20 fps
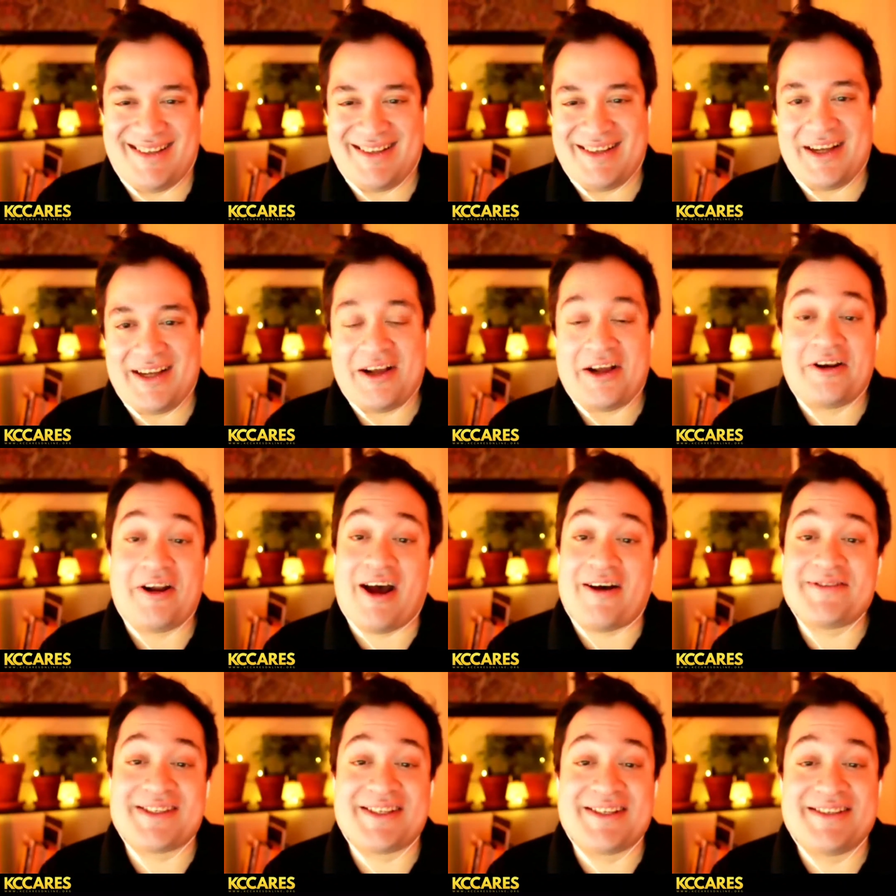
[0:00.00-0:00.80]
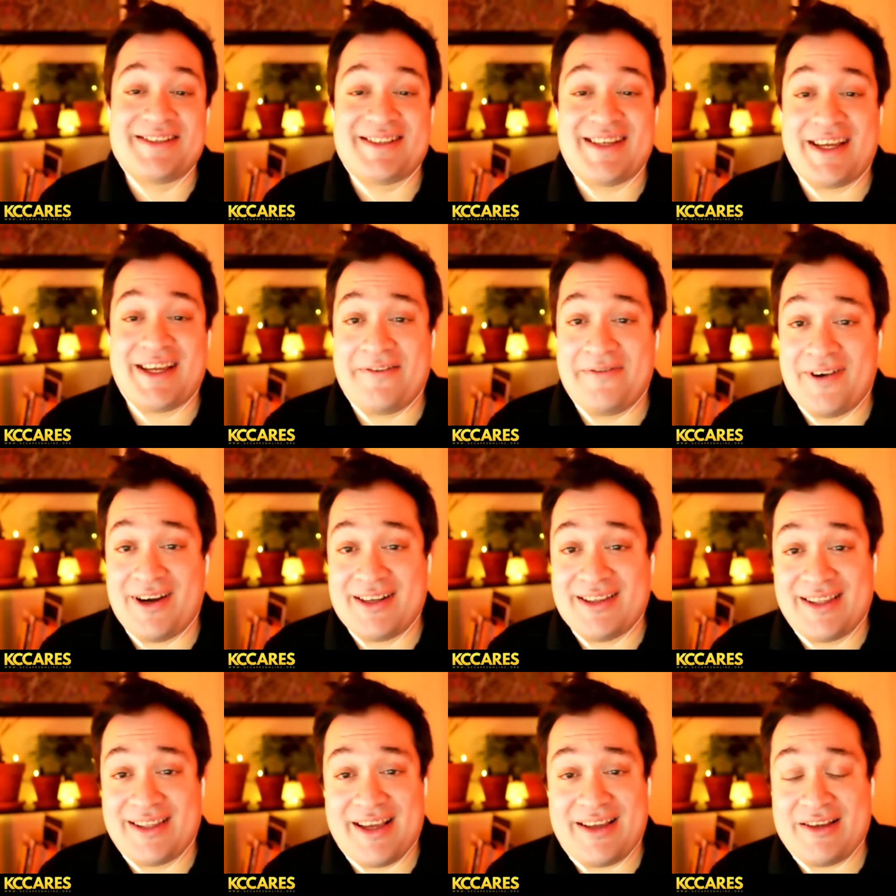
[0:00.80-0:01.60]
No, I was going to say, Yvonne,
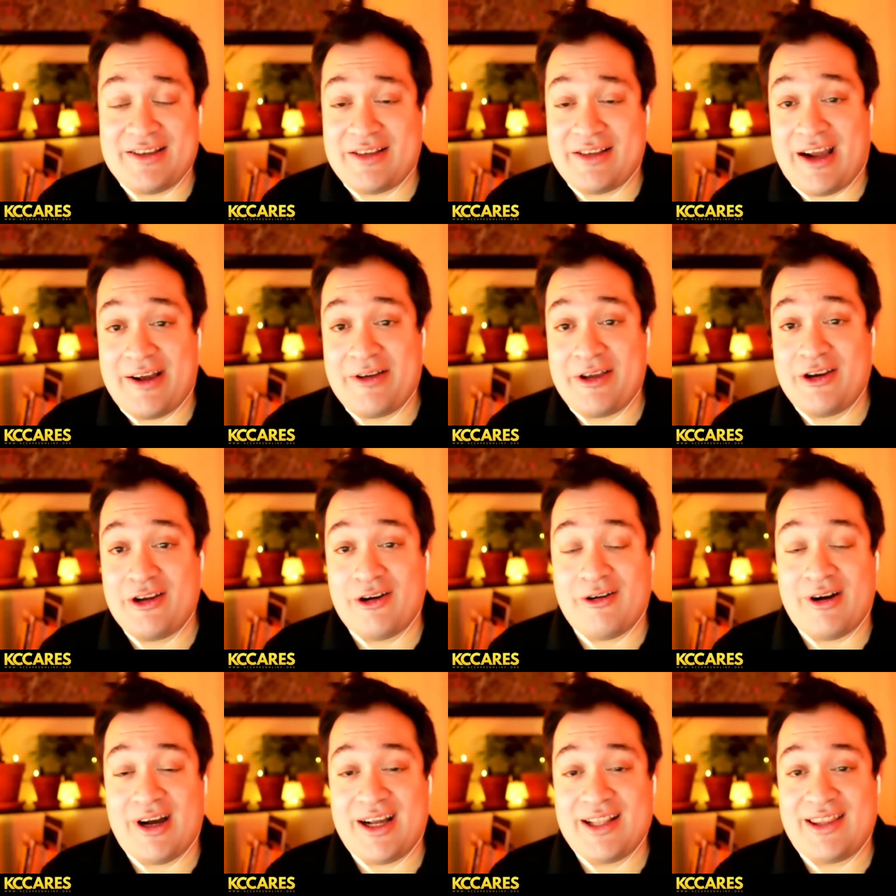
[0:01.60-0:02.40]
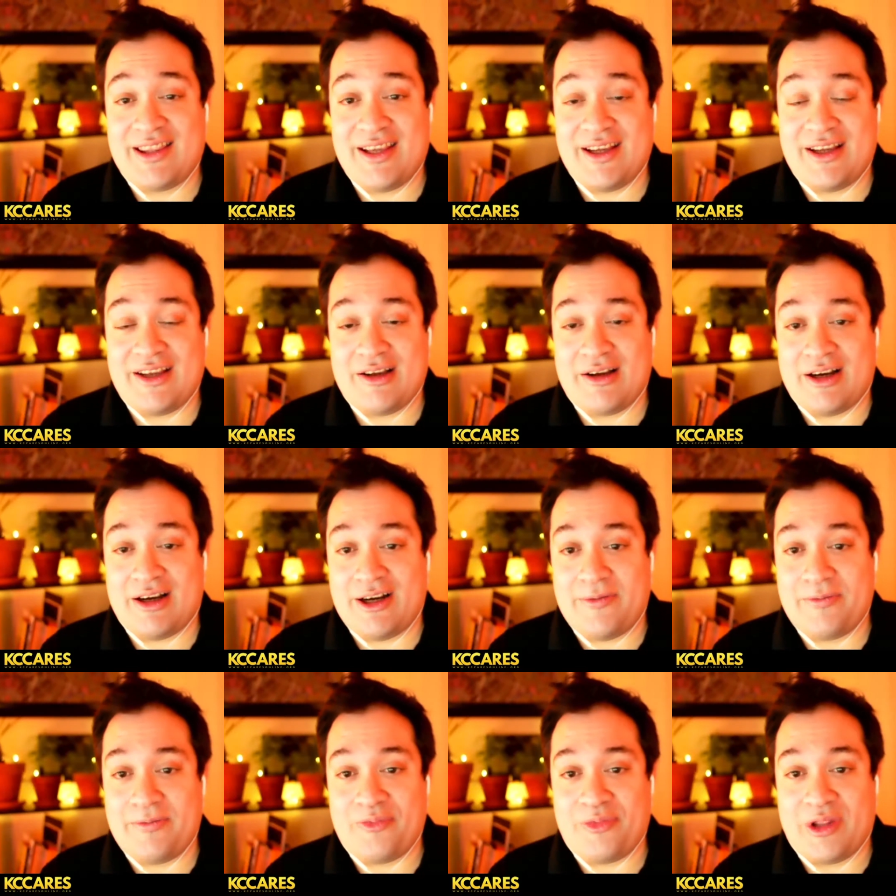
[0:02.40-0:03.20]
thank you. You know, I think
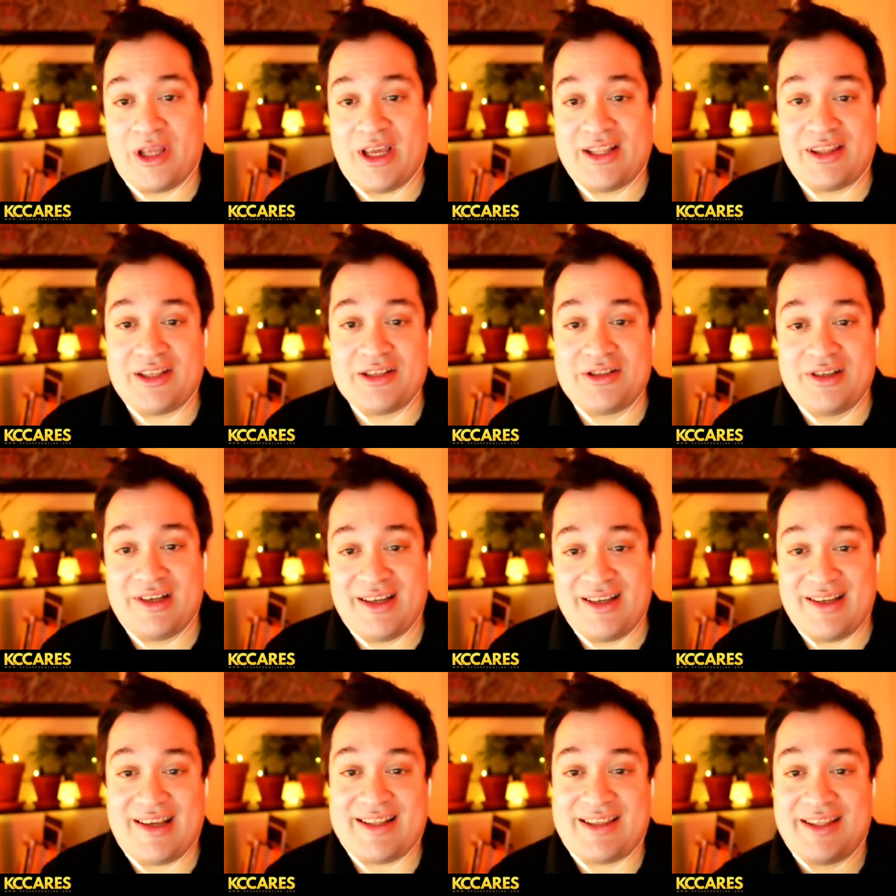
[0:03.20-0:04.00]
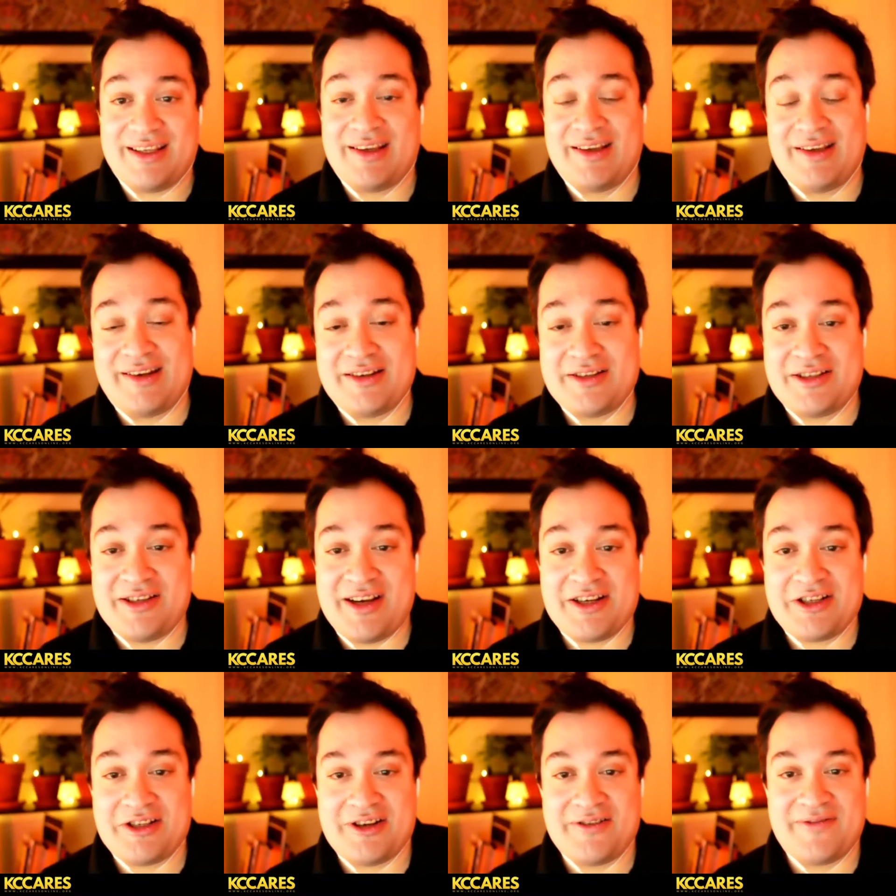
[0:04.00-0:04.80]
at the
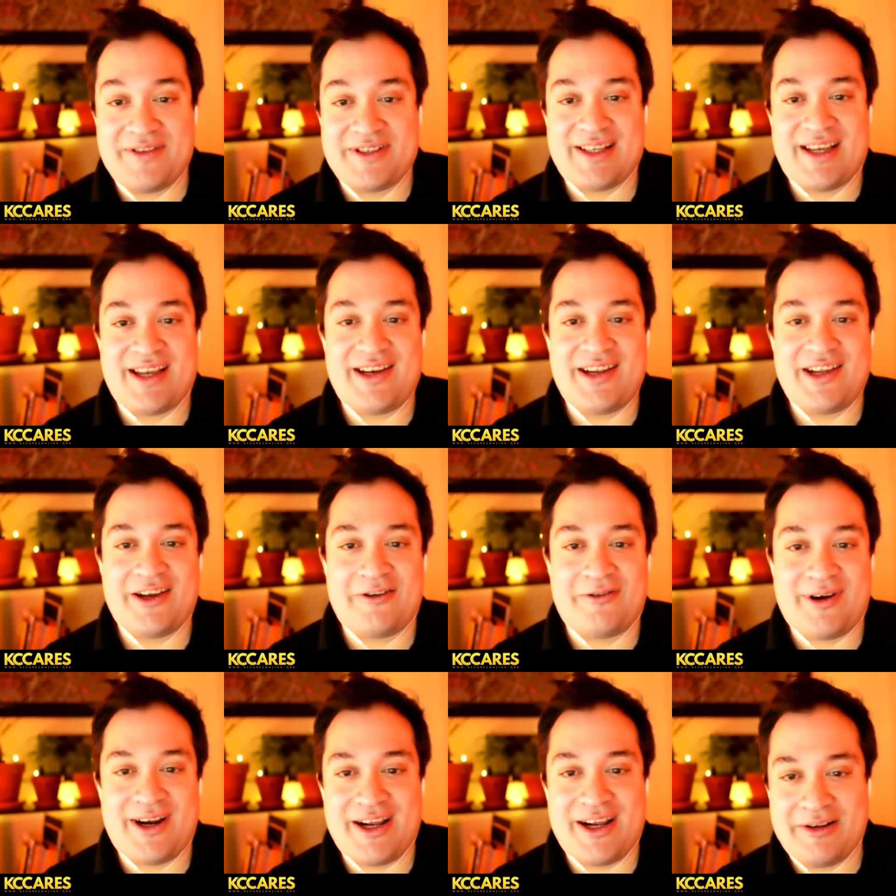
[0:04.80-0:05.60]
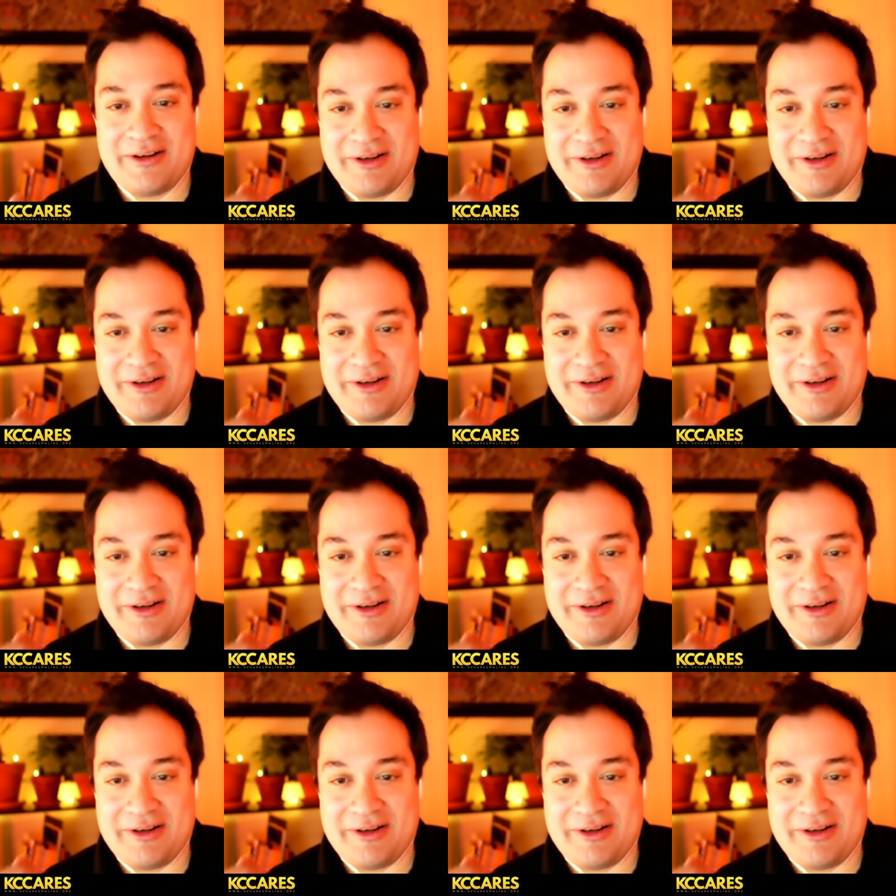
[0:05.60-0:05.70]
initiation of this idea, right?